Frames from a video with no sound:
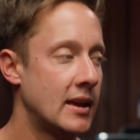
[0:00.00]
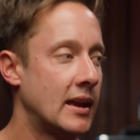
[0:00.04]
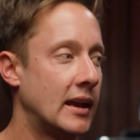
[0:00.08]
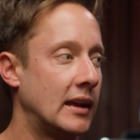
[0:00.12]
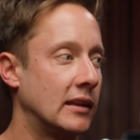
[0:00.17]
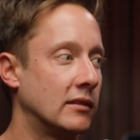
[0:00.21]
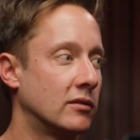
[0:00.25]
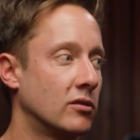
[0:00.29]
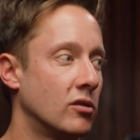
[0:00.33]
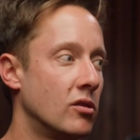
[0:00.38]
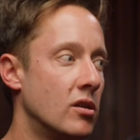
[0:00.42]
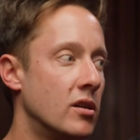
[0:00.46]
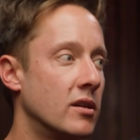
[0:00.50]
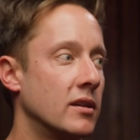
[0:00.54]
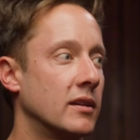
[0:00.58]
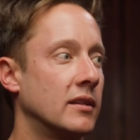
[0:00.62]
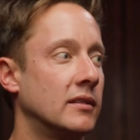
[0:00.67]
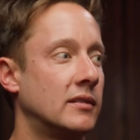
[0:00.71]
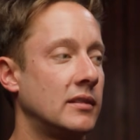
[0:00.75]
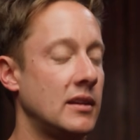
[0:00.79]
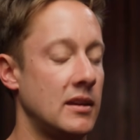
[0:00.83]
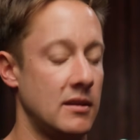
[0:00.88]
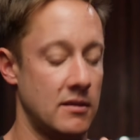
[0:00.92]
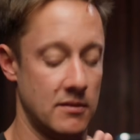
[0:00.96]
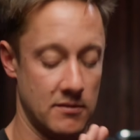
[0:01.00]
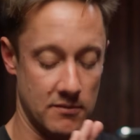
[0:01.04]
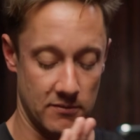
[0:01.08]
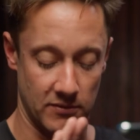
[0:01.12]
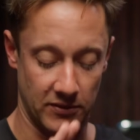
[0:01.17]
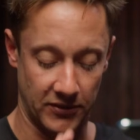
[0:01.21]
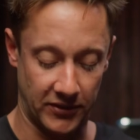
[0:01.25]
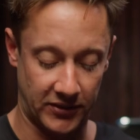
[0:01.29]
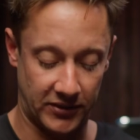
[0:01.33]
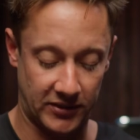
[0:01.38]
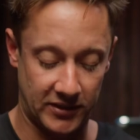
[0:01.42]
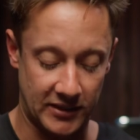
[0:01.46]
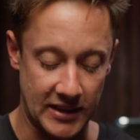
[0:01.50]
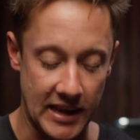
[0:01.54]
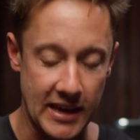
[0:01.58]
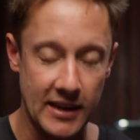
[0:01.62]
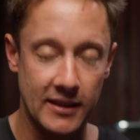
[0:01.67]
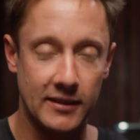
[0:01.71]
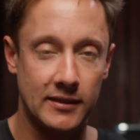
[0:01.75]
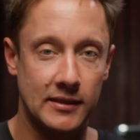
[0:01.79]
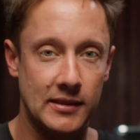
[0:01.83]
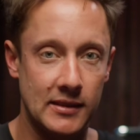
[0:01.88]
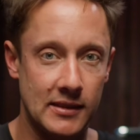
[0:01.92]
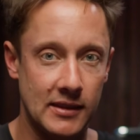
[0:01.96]
As long as it
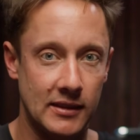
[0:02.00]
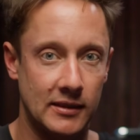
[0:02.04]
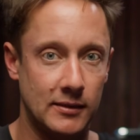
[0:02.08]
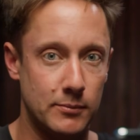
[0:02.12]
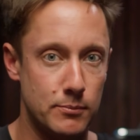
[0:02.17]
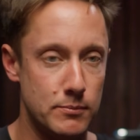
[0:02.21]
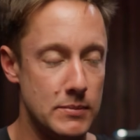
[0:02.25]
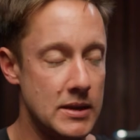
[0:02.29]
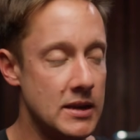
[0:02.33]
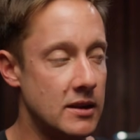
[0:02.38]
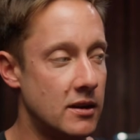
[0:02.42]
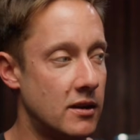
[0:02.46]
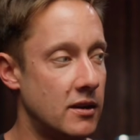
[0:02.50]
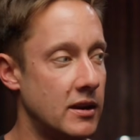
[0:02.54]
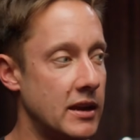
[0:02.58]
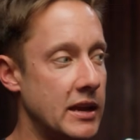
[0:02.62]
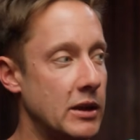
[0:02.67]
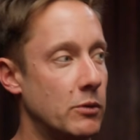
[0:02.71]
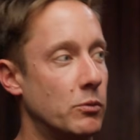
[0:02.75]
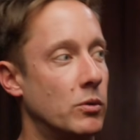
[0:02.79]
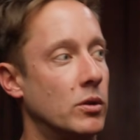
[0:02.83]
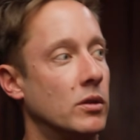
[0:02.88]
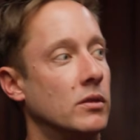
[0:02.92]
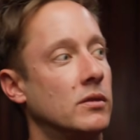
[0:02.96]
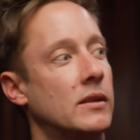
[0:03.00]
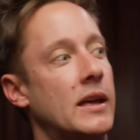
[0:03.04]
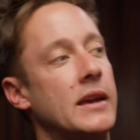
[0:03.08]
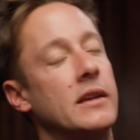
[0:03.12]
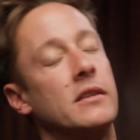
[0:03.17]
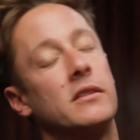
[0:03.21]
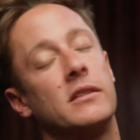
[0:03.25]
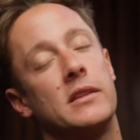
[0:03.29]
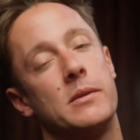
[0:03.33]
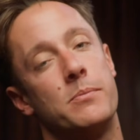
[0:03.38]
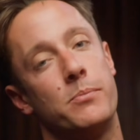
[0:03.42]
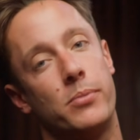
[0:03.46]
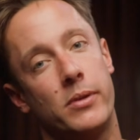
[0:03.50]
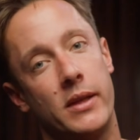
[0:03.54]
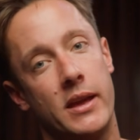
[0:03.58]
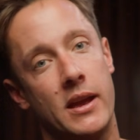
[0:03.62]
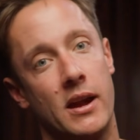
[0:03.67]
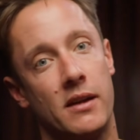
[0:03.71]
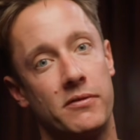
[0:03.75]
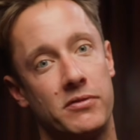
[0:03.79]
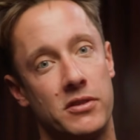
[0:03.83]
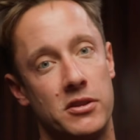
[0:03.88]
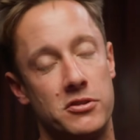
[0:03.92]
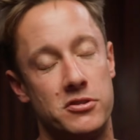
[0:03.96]
stays to this meter, it will likely play
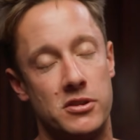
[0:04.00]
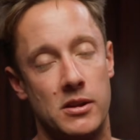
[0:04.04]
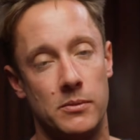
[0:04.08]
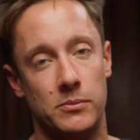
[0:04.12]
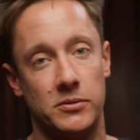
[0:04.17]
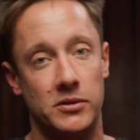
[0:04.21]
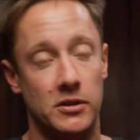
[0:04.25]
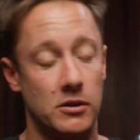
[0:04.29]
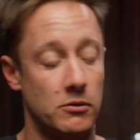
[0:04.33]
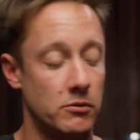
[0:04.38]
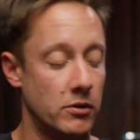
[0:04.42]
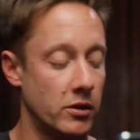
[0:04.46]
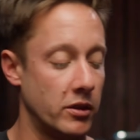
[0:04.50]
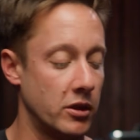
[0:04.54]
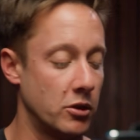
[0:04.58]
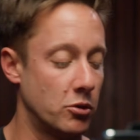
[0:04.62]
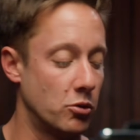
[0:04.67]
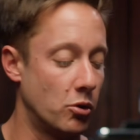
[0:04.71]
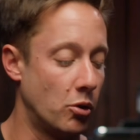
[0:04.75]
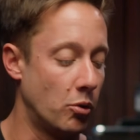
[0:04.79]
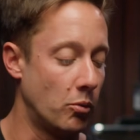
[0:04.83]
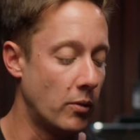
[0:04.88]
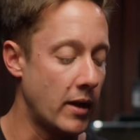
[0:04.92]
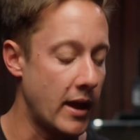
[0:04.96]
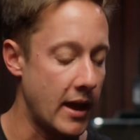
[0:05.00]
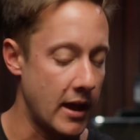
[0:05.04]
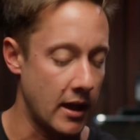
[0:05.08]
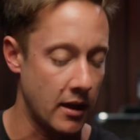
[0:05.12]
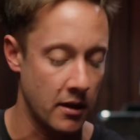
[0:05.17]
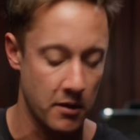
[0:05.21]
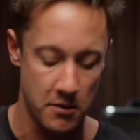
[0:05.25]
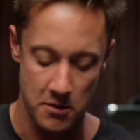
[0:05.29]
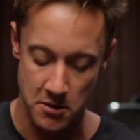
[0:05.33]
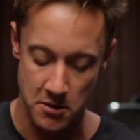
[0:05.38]
off the drums in a really cool way.